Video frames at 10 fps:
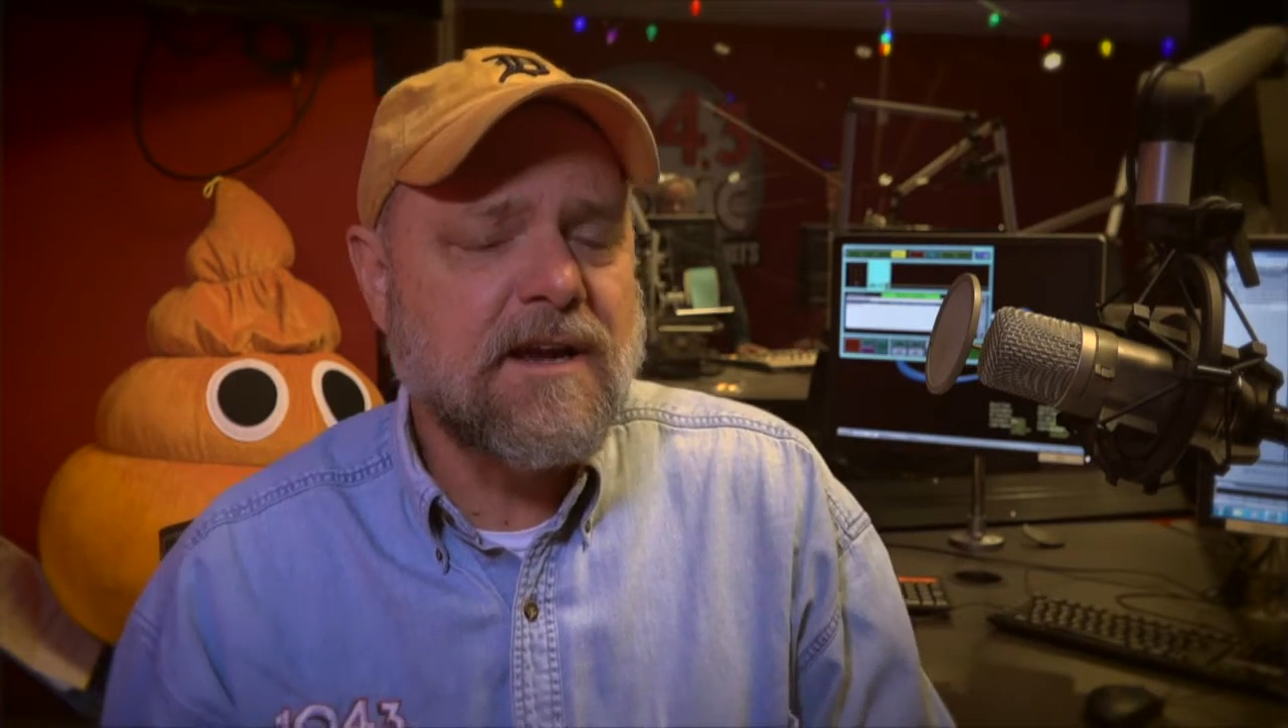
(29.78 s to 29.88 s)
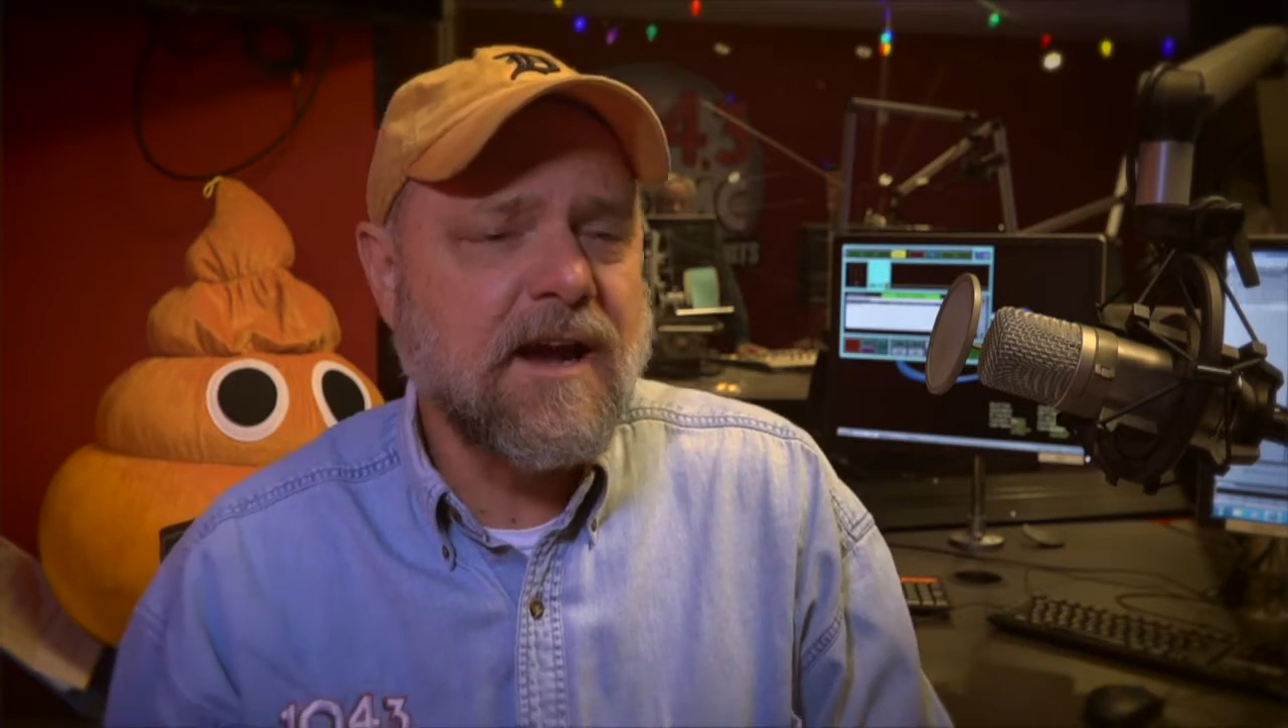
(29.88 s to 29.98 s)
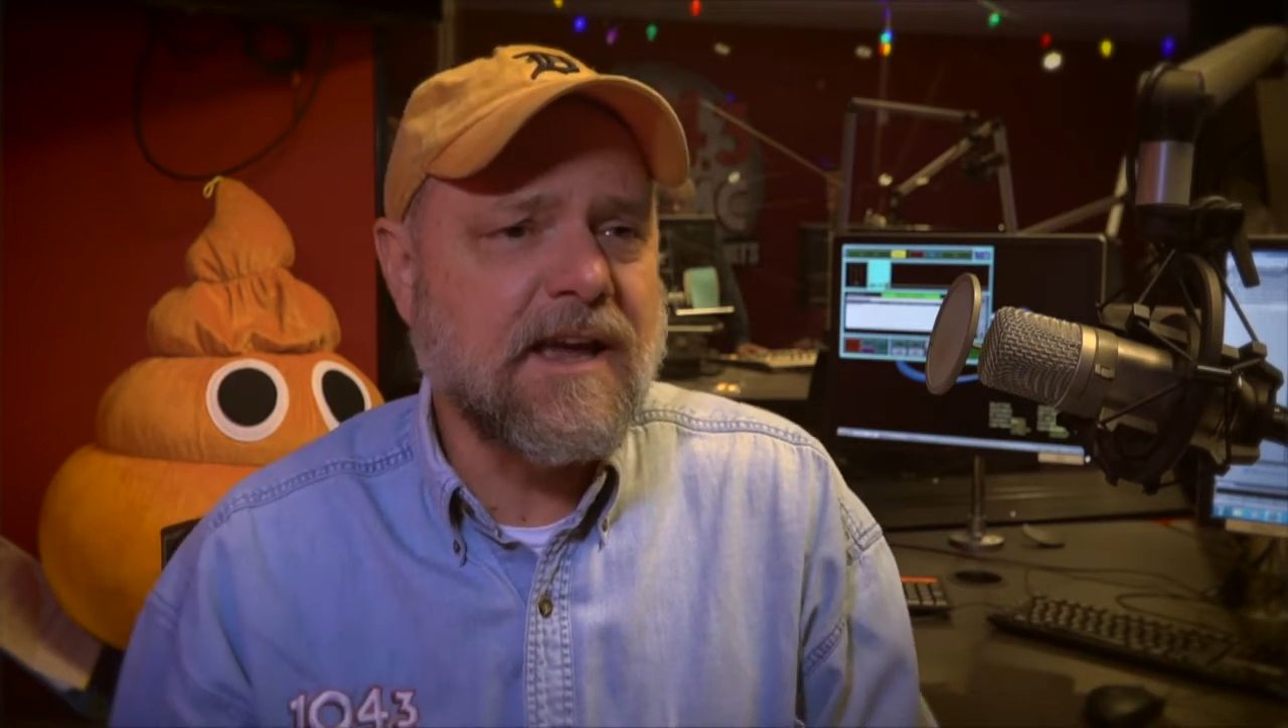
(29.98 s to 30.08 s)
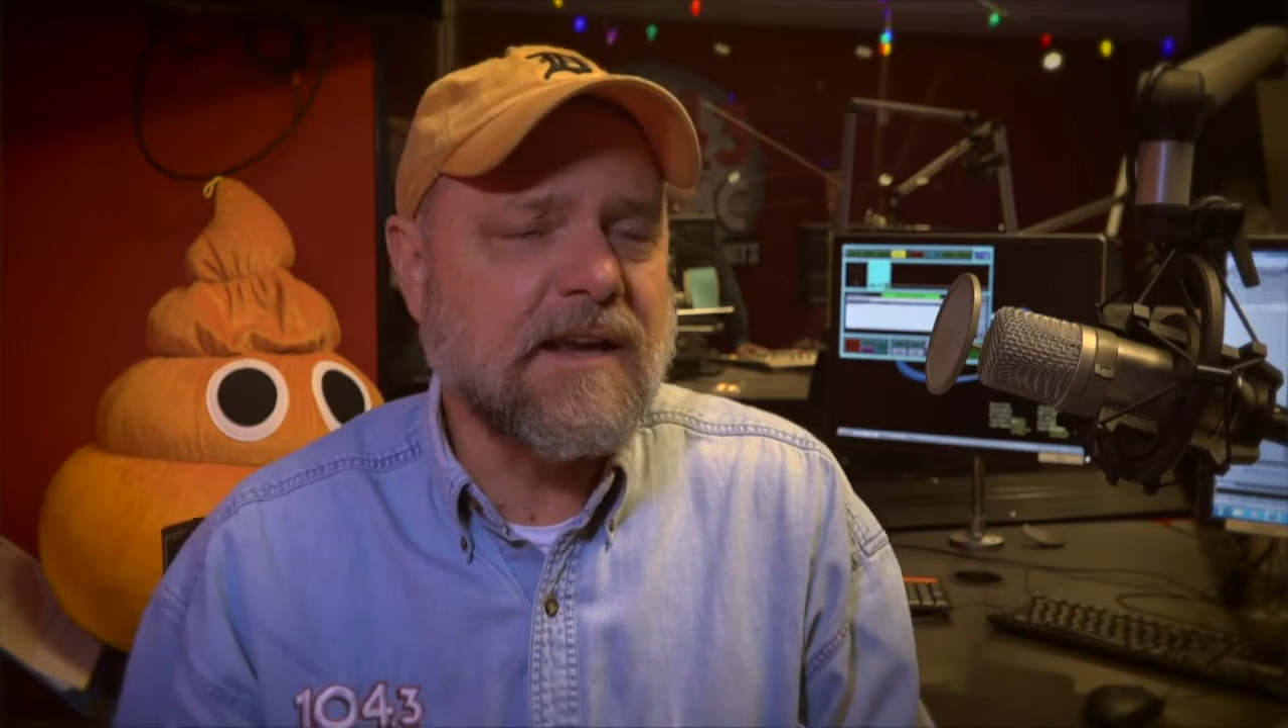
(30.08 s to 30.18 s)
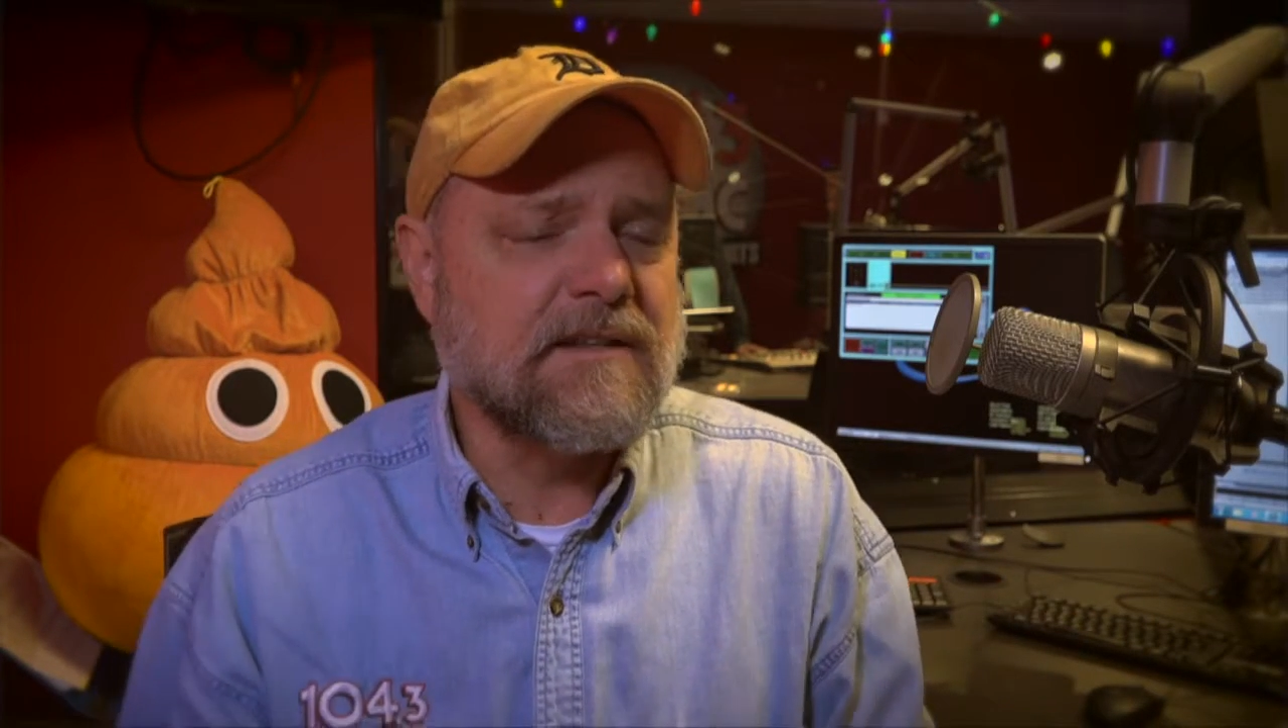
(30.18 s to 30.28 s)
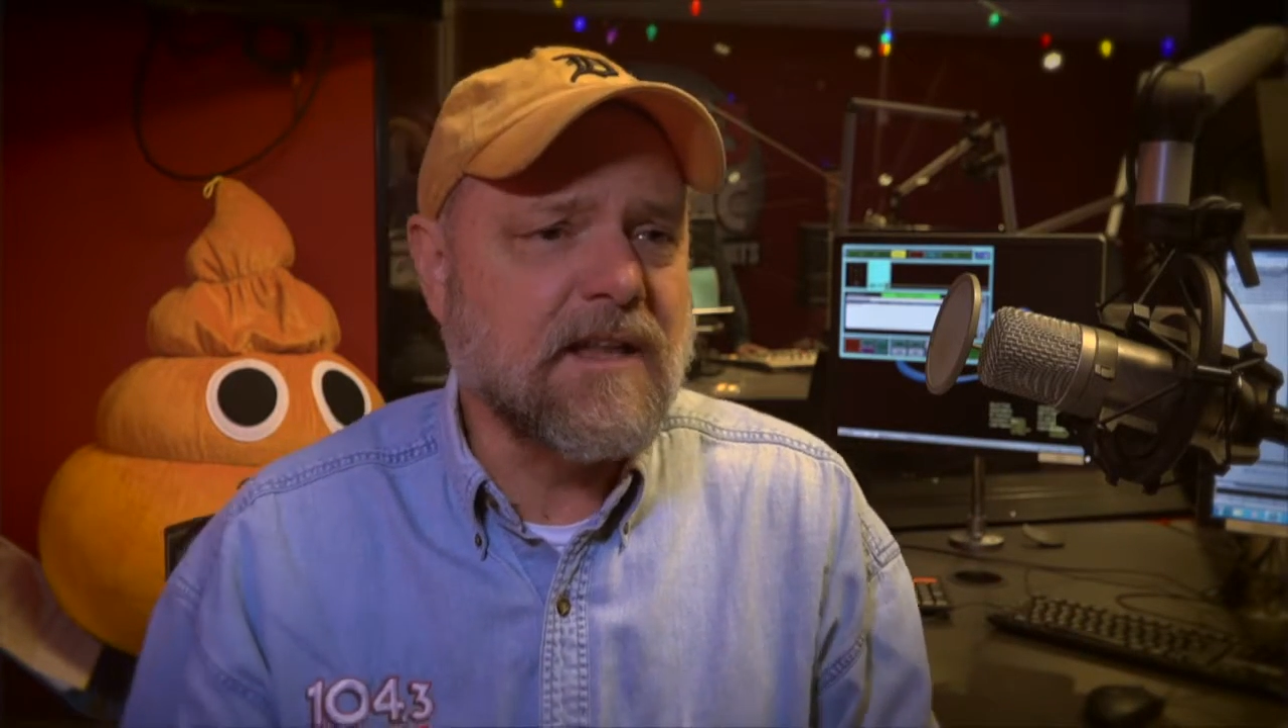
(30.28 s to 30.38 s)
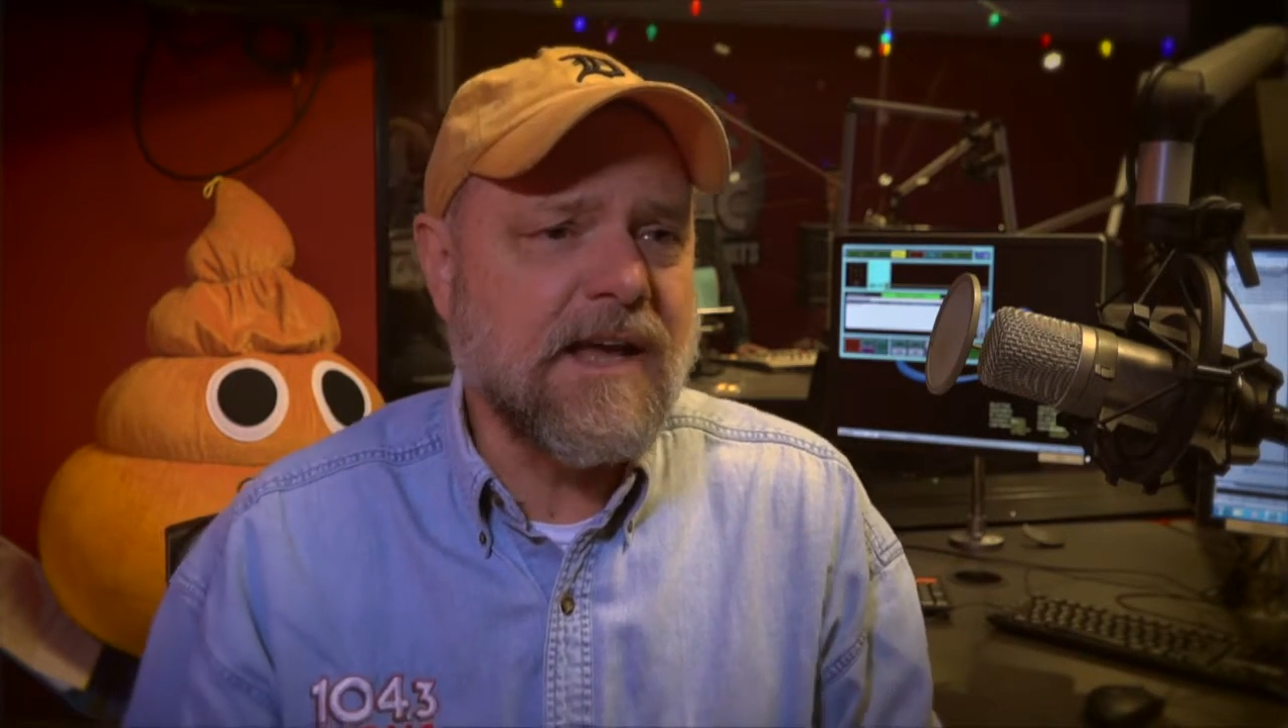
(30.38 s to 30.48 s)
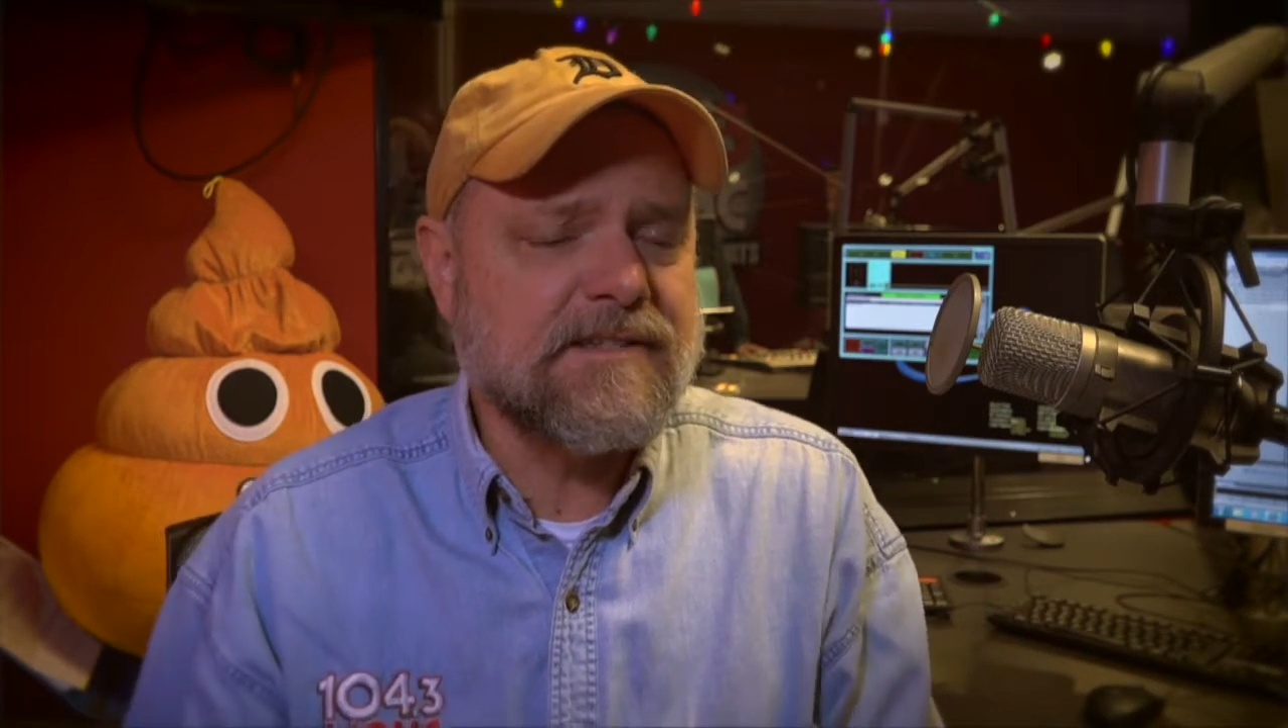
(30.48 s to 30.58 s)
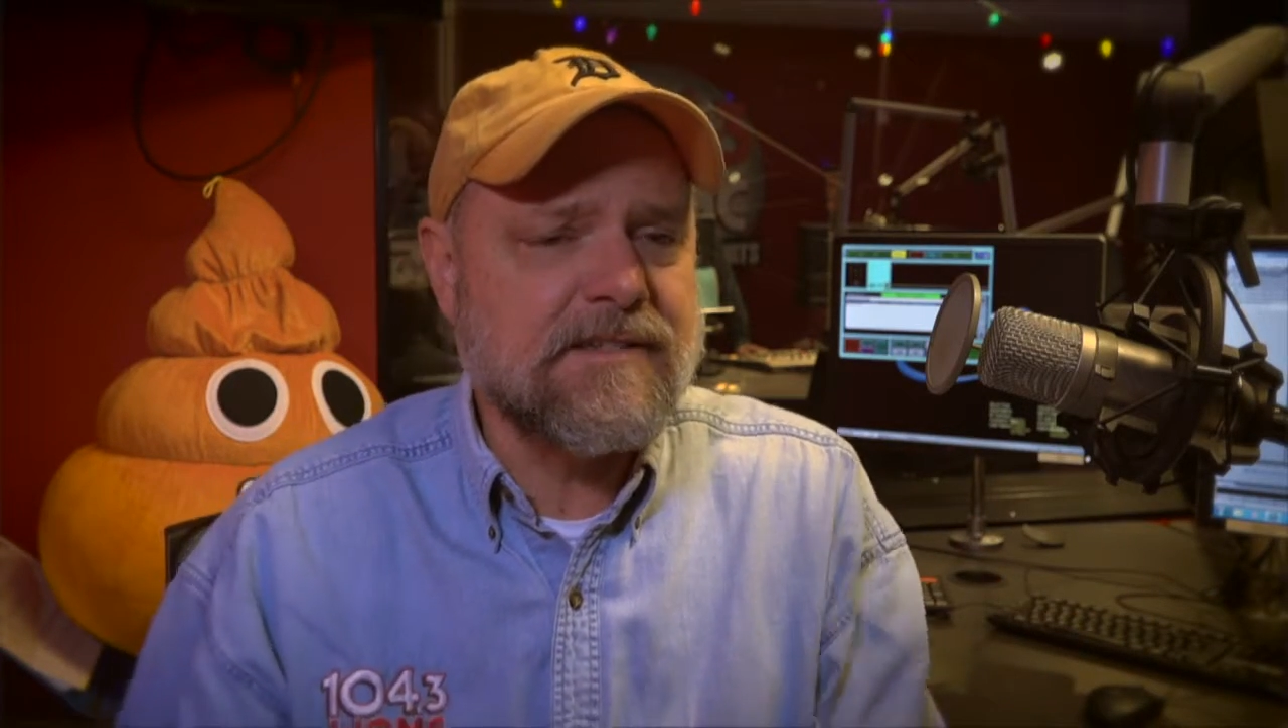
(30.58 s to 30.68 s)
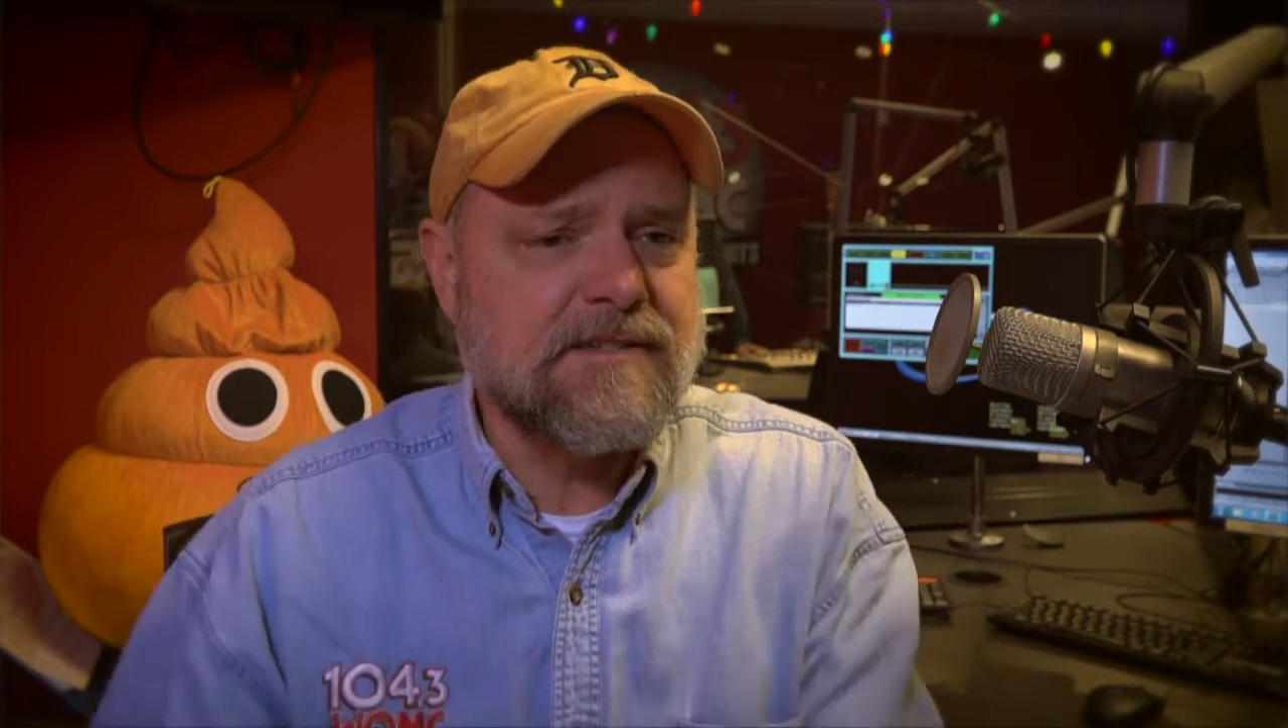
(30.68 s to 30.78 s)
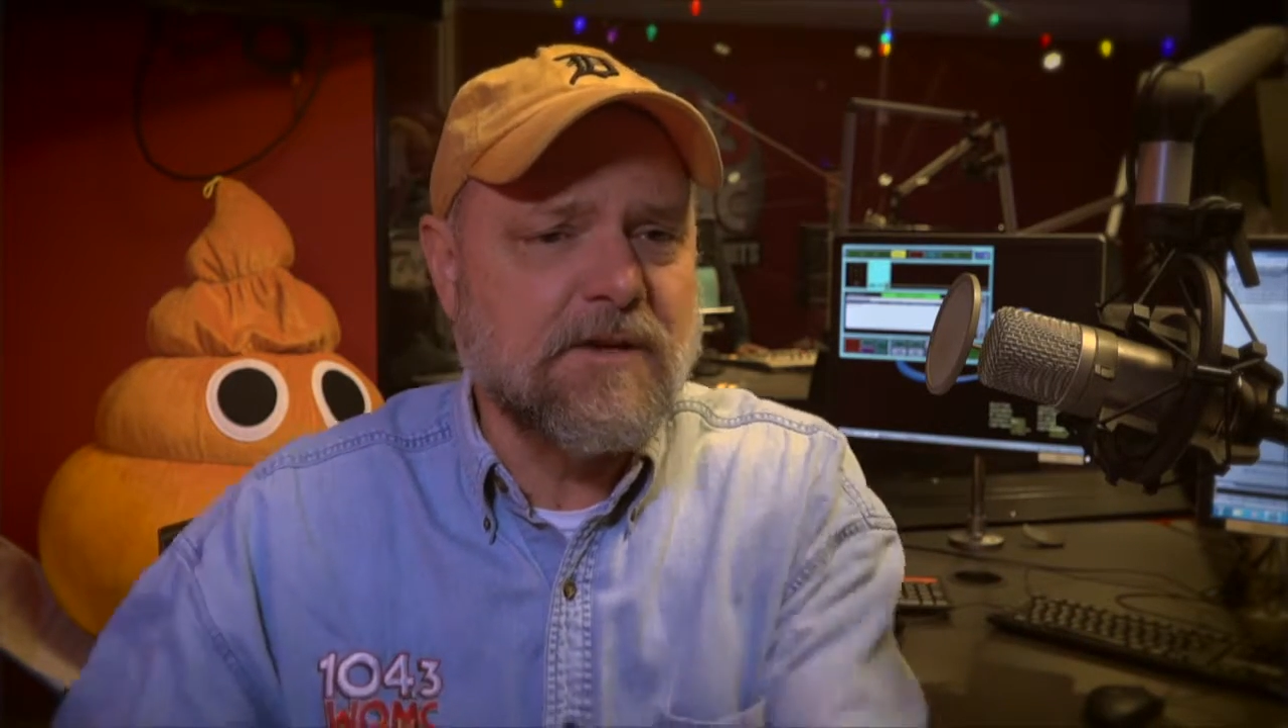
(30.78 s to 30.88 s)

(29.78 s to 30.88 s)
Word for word: I had glasses